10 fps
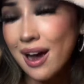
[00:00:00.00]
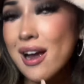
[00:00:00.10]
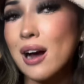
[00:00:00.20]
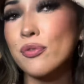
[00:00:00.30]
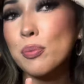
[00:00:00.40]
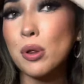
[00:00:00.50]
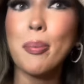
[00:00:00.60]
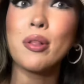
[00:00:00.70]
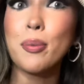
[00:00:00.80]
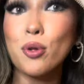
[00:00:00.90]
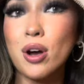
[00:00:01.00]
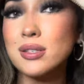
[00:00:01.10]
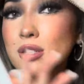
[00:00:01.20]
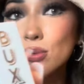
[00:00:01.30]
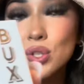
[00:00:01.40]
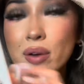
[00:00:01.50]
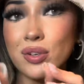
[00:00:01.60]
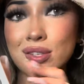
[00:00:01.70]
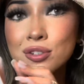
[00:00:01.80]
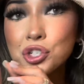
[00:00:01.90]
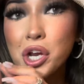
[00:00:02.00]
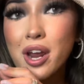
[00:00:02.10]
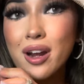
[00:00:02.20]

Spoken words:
I have the plumping lip gloss in almost every single shade.